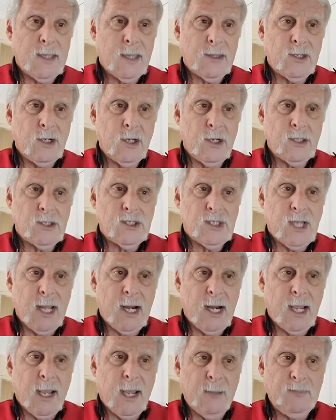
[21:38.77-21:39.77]
that the engine's
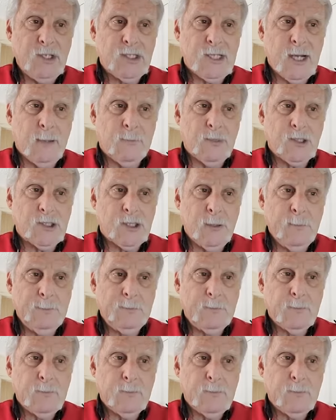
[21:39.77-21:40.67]
getting up to temperature.